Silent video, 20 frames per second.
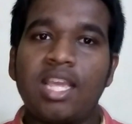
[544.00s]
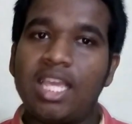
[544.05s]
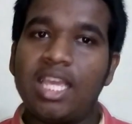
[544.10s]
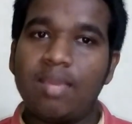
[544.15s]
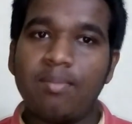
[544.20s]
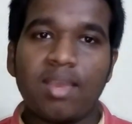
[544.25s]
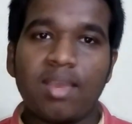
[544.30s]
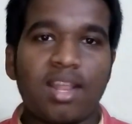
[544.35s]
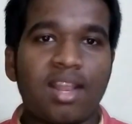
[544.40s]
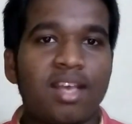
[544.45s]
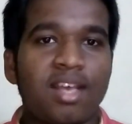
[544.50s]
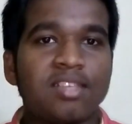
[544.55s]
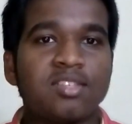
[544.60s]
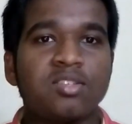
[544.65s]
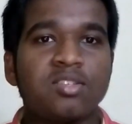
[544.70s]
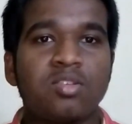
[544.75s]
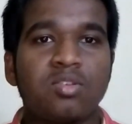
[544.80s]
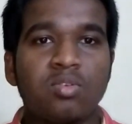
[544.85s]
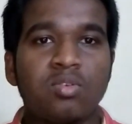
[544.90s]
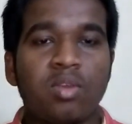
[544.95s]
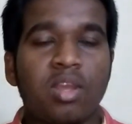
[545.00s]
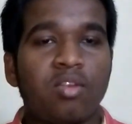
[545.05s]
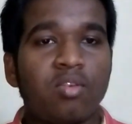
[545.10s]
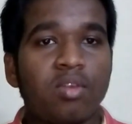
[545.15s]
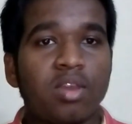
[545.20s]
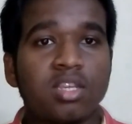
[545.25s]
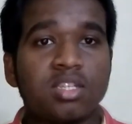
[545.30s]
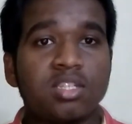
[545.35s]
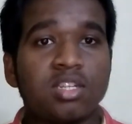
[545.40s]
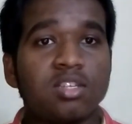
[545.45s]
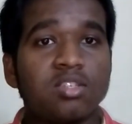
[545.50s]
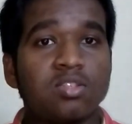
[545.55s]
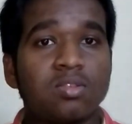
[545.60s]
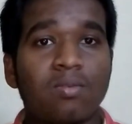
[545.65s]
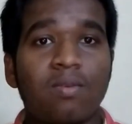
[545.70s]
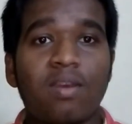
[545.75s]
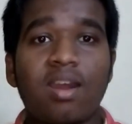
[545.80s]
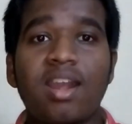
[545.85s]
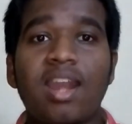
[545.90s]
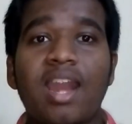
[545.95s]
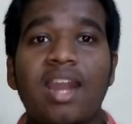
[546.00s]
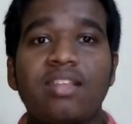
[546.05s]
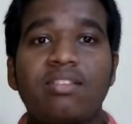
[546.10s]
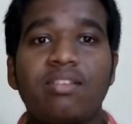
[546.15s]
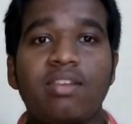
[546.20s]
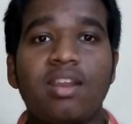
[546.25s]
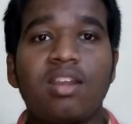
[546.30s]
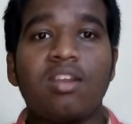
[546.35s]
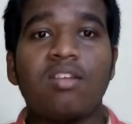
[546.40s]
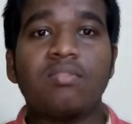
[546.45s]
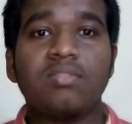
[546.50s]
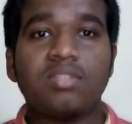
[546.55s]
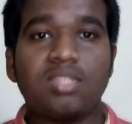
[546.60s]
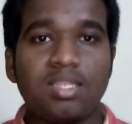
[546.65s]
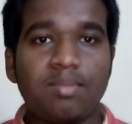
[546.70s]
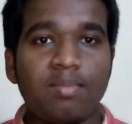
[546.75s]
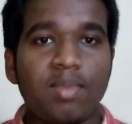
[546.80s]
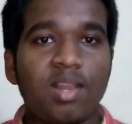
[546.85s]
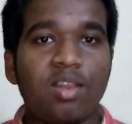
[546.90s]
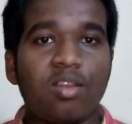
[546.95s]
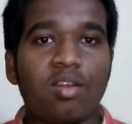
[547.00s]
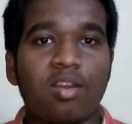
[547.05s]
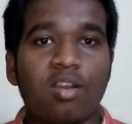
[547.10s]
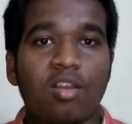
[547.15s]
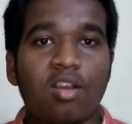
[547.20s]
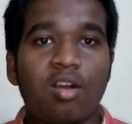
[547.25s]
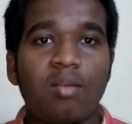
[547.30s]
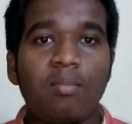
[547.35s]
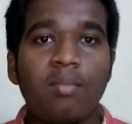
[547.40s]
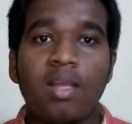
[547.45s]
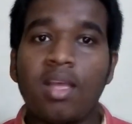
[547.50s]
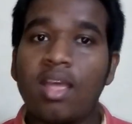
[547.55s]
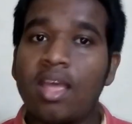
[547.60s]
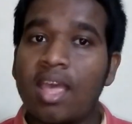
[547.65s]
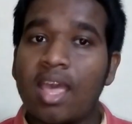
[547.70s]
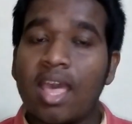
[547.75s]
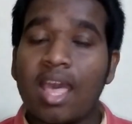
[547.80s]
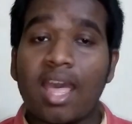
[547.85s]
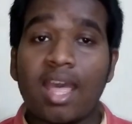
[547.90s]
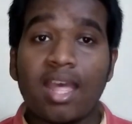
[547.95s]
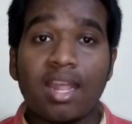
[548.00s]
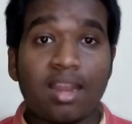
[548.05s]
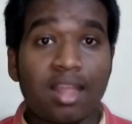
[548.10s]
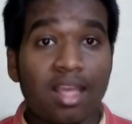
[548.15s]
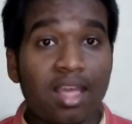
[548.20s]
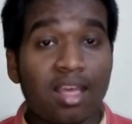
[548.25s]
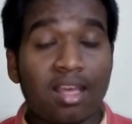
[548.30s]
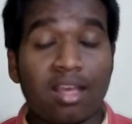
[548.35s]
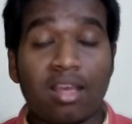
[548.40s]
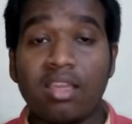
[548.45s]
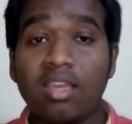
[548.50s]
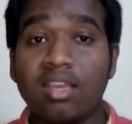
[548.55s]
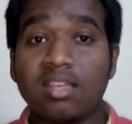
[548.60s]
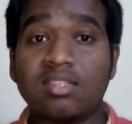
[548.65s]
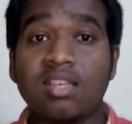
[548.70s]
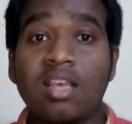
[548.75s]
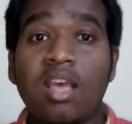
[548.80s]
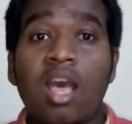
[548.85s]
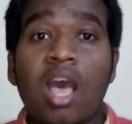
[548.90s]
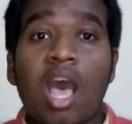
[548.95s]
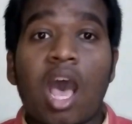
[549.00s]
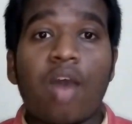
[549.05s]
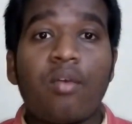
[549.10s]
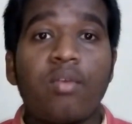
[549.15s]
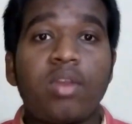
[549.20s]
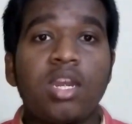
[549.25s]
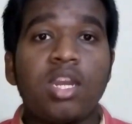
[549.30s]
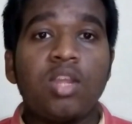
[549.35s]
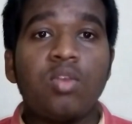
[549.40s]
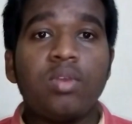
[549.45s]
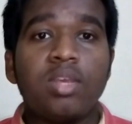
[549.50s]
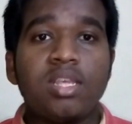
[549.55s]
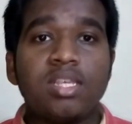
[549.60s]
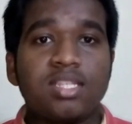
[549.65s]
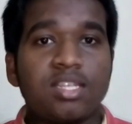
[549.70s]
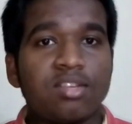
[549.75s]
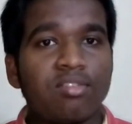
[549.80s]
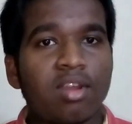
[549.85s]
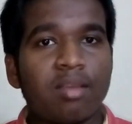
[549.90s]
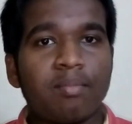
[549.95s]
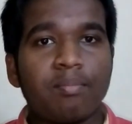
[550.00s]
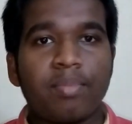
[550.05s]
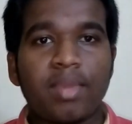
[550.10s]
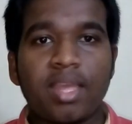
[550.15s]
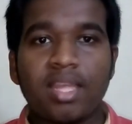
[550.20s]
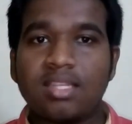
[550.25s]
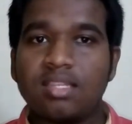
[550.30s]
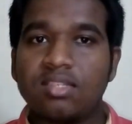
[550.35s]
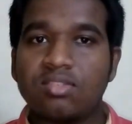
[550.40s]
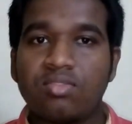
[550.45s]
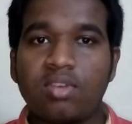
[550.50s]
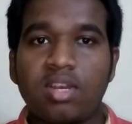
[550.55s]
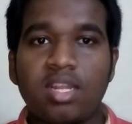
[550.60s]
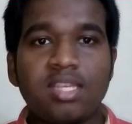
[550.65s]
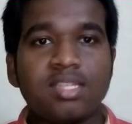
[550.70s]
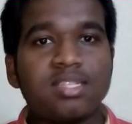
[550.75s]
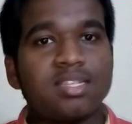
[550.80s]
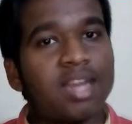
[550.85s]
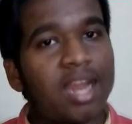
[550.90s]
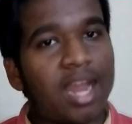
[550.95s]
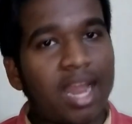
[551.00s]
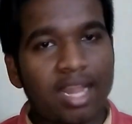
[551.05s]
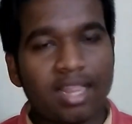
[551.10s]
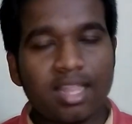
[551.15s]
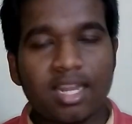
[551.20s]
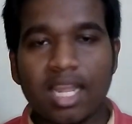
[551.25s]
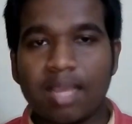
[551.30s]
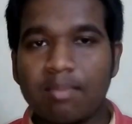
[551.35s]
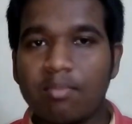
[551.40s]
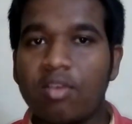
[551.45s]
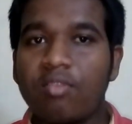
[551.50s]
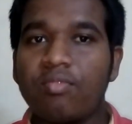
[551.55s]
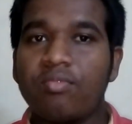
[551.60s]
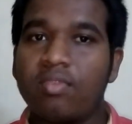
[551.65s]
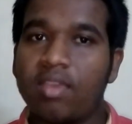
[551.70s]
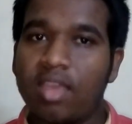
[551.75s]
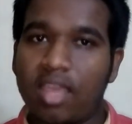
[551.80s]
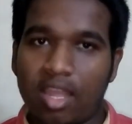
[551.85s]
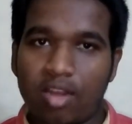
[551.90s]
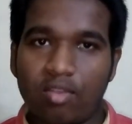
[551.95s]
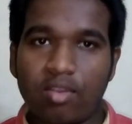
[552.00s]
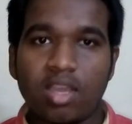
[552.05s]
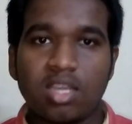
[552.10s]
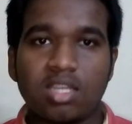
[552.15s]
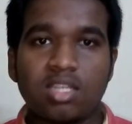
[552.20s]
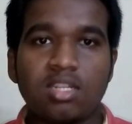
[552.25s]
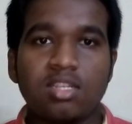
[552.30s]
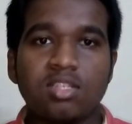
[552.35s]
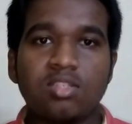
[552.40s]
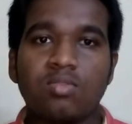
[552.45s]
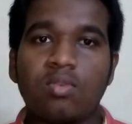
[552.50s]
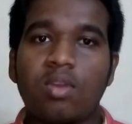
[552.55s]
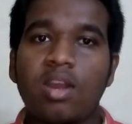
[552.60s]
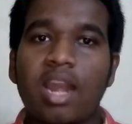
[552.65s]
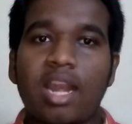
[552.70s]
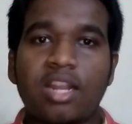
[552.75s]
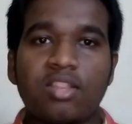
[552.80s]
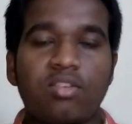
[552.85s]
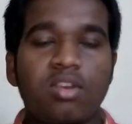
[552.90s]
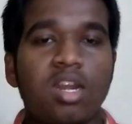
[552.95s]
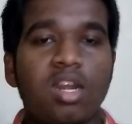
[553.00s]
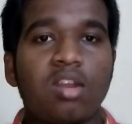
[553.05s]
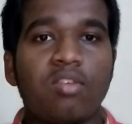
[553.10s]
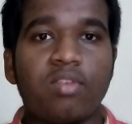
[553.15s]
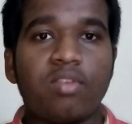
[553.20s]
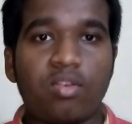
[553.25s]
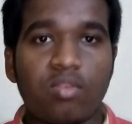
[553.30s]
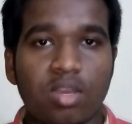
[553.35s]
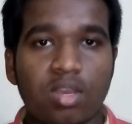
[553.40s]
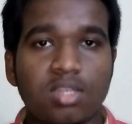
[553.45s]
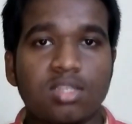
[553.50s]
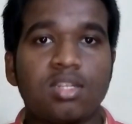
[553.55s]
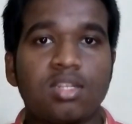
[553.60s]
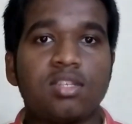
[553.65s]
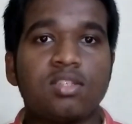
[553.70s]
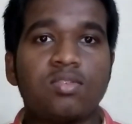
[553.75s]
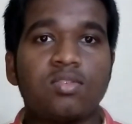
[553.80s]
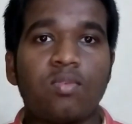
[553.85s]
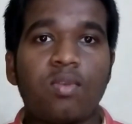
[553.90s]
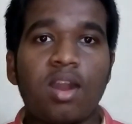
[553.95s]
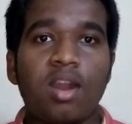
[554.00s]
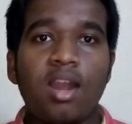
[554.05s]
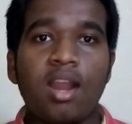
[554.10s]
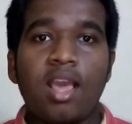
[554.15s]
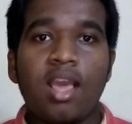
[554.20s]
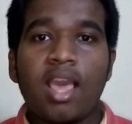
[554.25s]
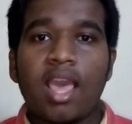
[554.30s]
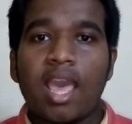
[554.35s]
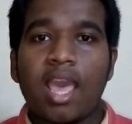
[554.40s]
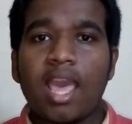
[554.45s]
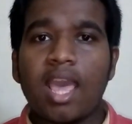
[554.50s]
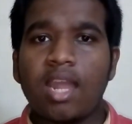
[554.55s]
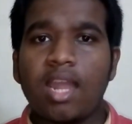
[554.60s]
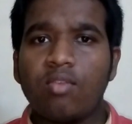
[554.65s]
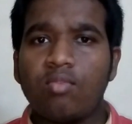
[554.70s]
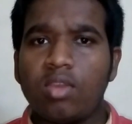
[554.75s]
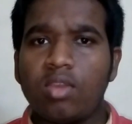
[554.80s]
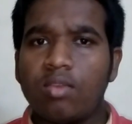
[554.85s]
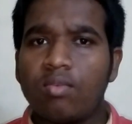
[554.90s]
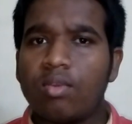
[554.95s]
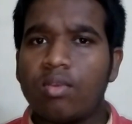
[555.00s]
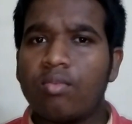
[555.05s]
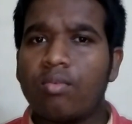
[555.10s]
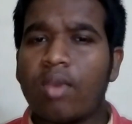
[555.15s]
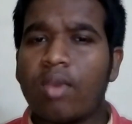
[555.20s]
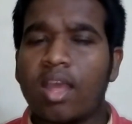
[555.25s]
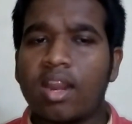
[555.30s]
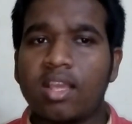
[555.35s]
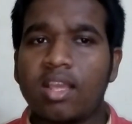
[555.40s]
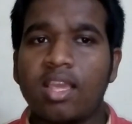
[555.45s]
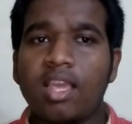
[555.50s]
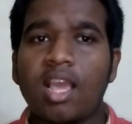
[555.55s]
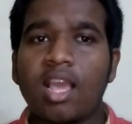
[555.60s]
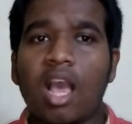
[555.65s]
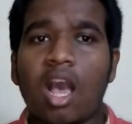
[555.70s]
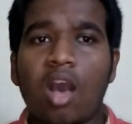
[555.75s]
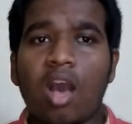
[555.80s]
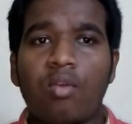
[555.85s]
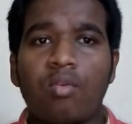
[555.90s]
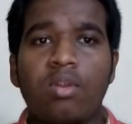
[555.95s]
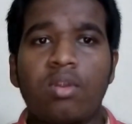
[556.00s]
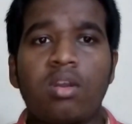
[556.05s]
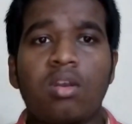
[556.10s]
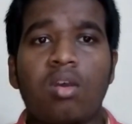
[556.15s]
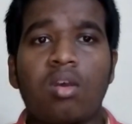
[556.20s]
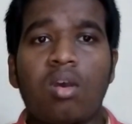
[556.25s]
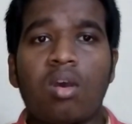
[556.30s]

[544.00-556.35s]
email us to educationalsquad@gmail.com. And yes, our new Instagram page is released at the name of Educational Squad @Educational Squad, and we were working on